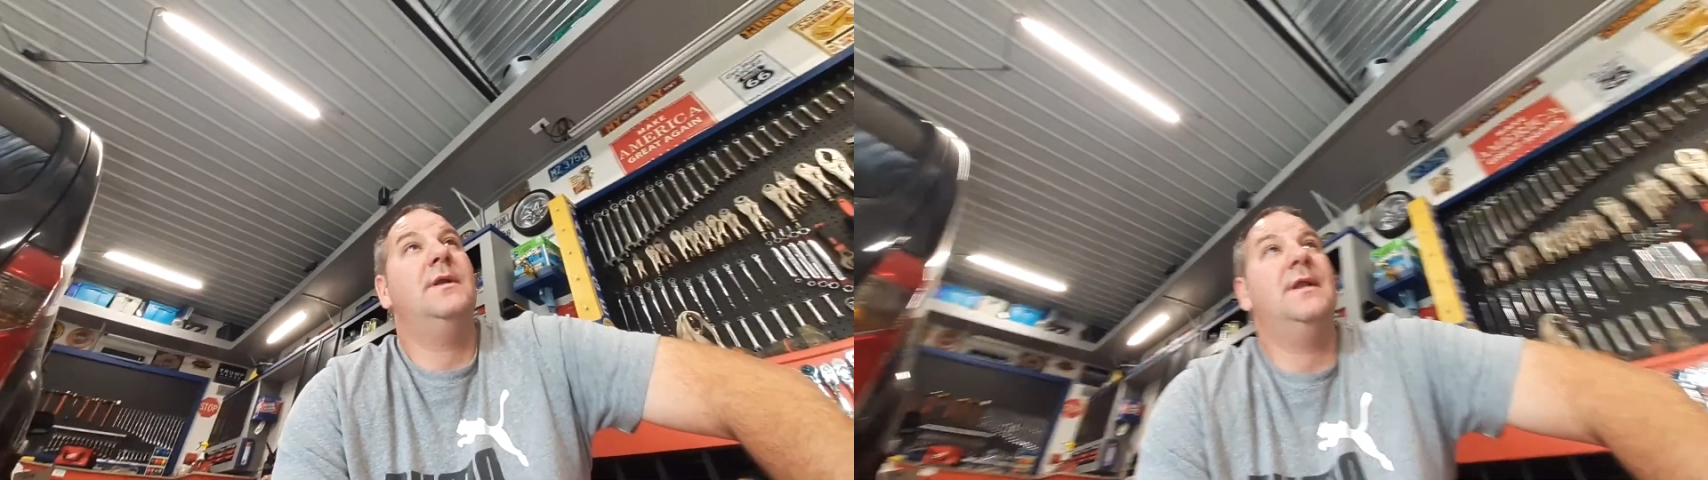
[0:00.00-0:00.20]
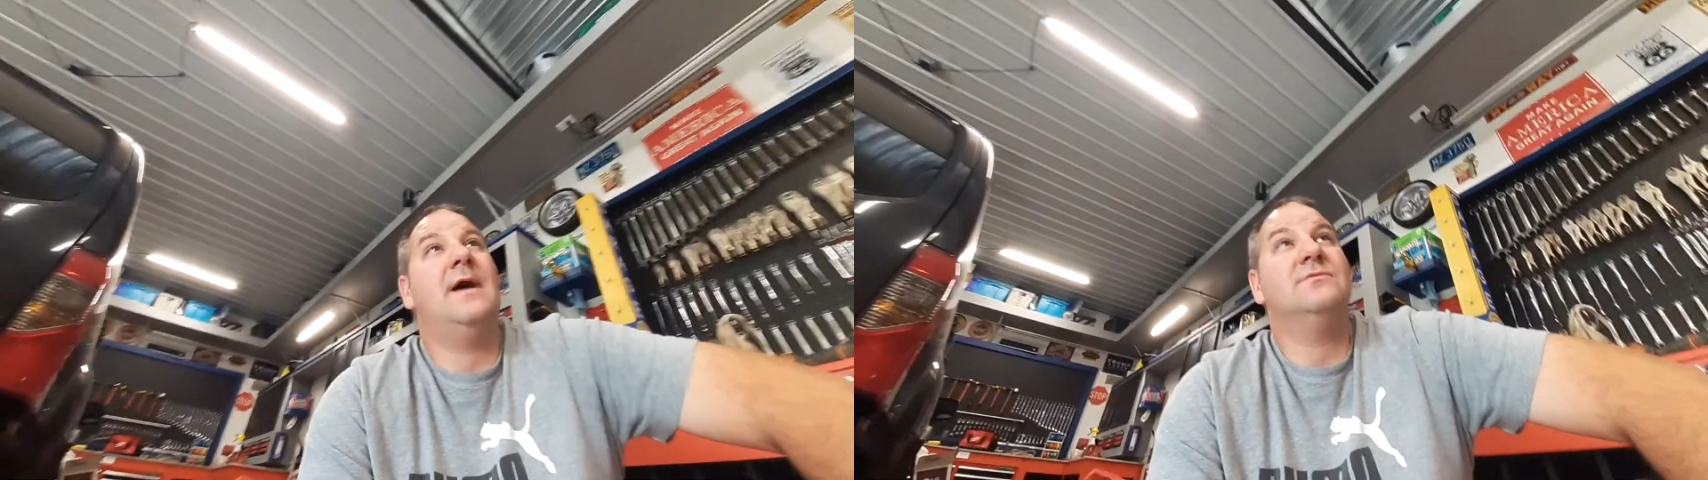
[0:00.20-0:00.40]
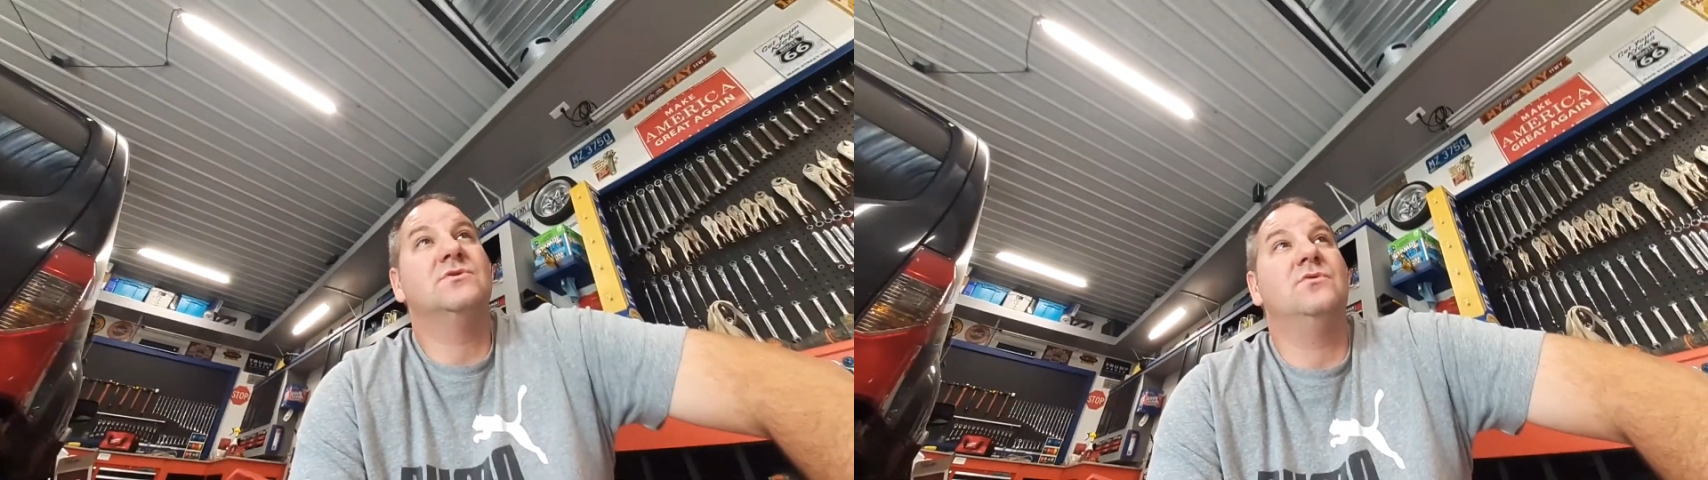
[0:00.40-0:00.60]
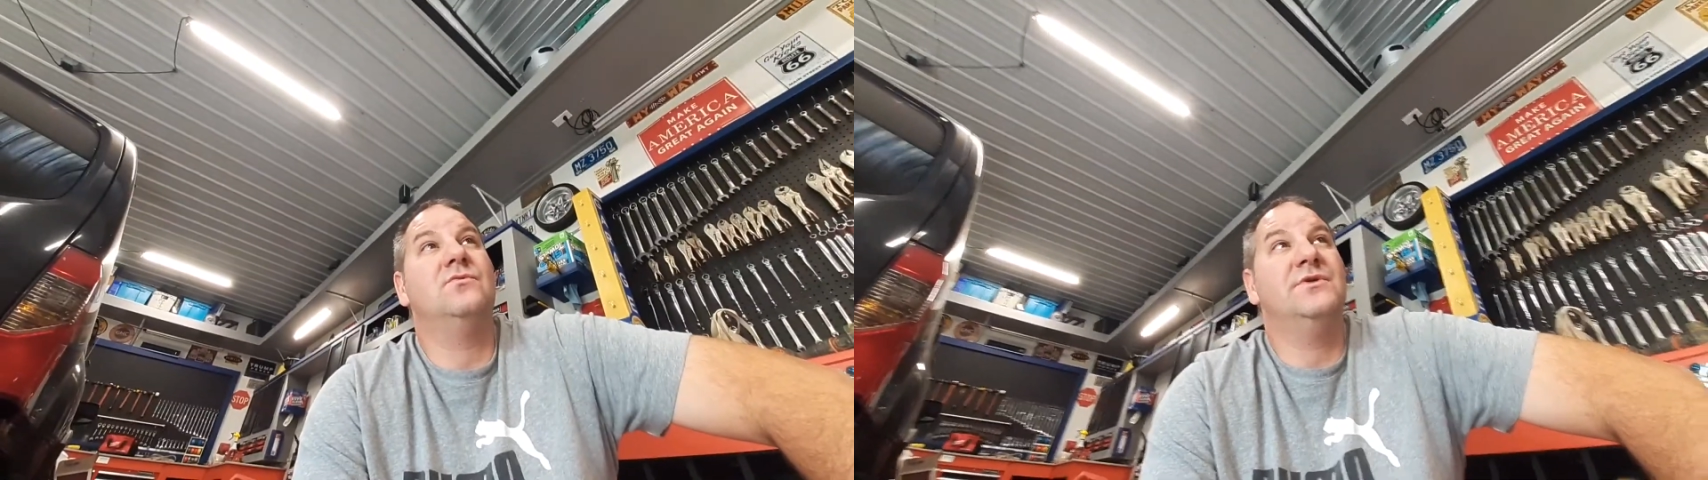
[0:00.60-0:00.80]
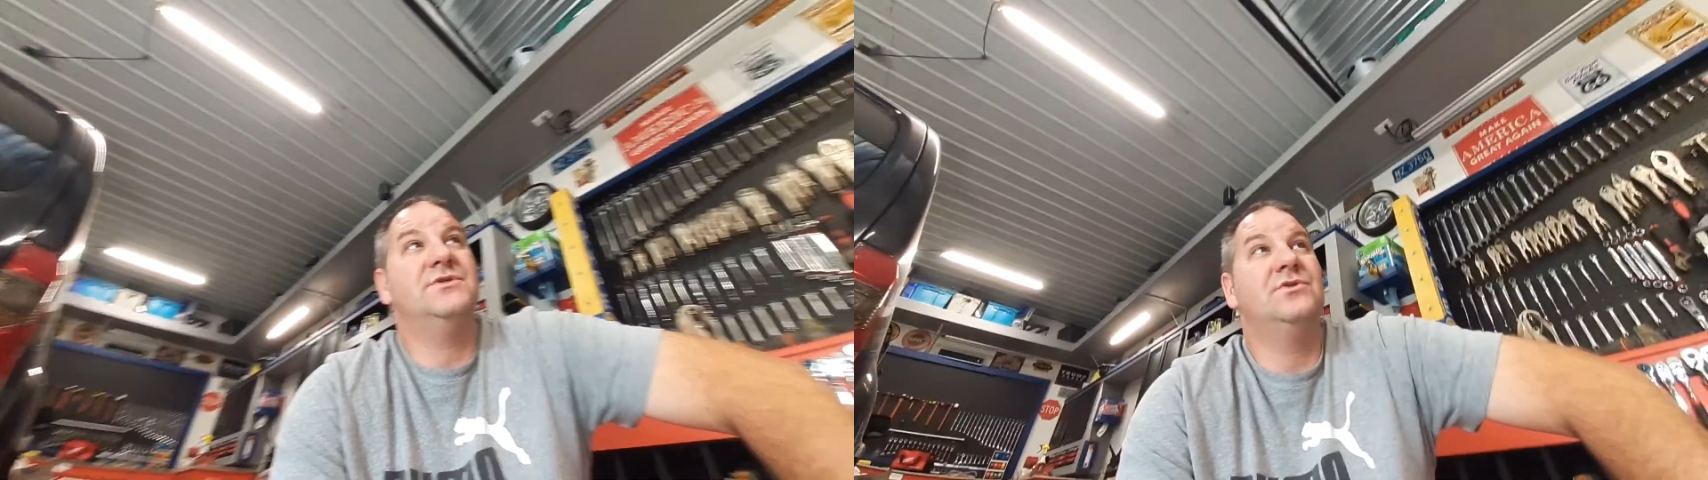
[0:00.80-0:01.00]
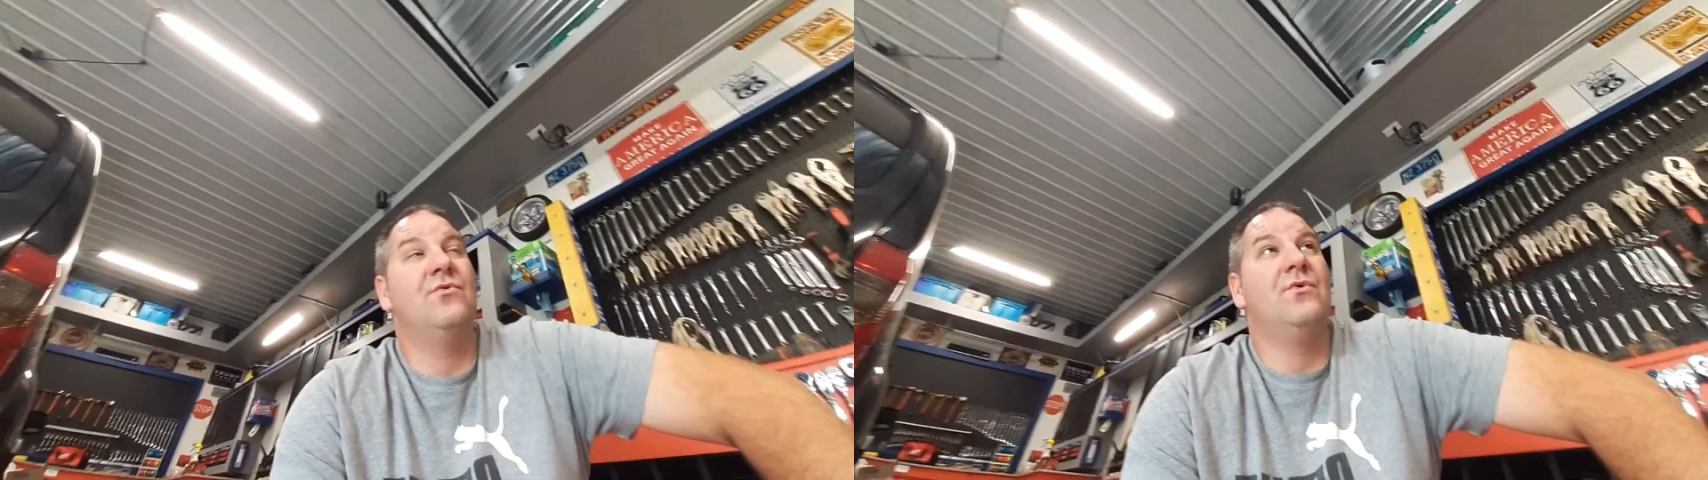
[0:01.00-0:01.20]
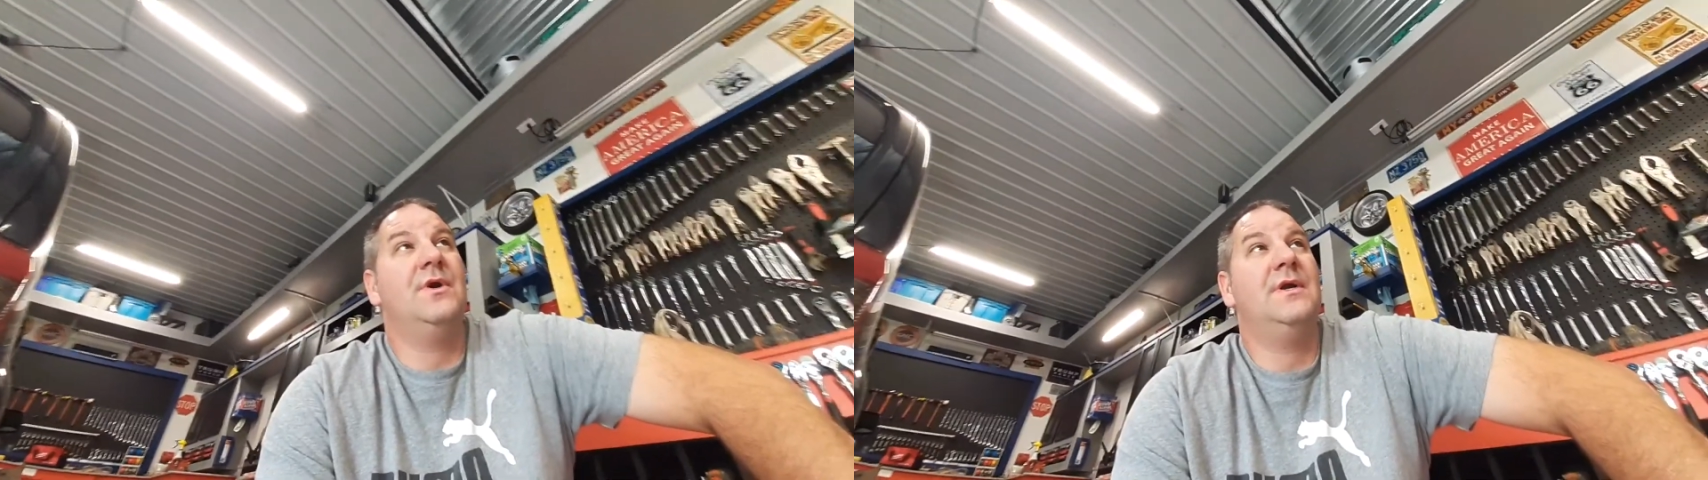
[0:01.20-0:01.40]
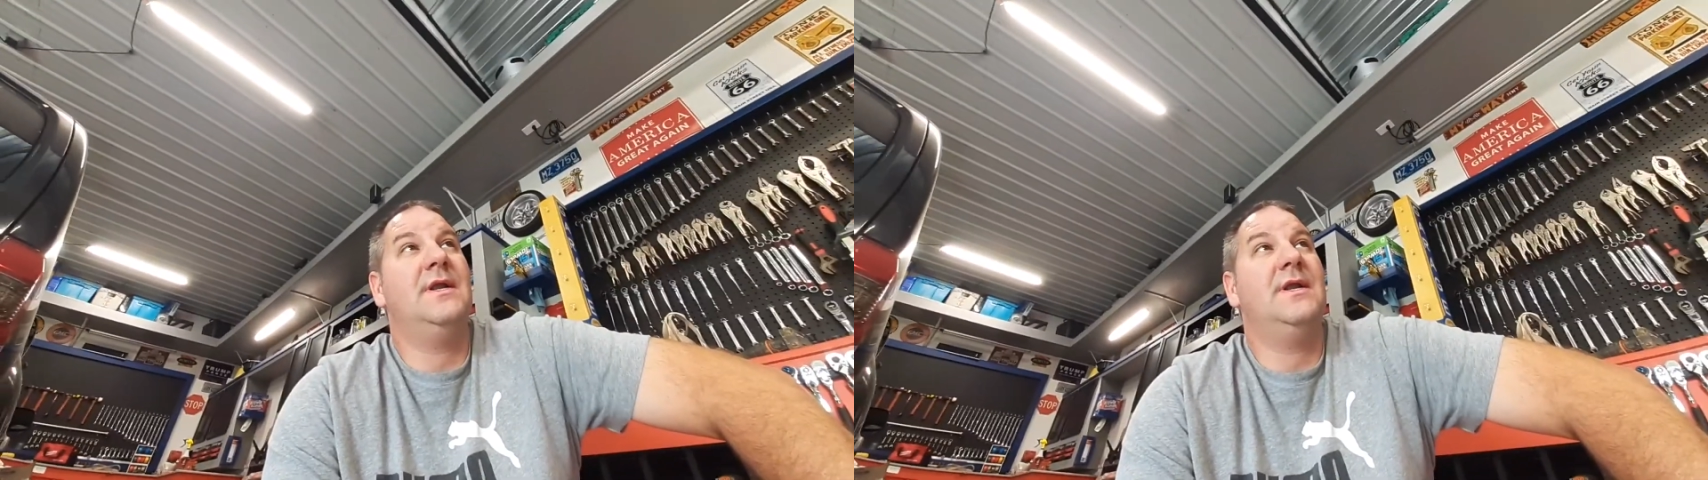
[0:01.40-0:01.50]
and I was going to restore it,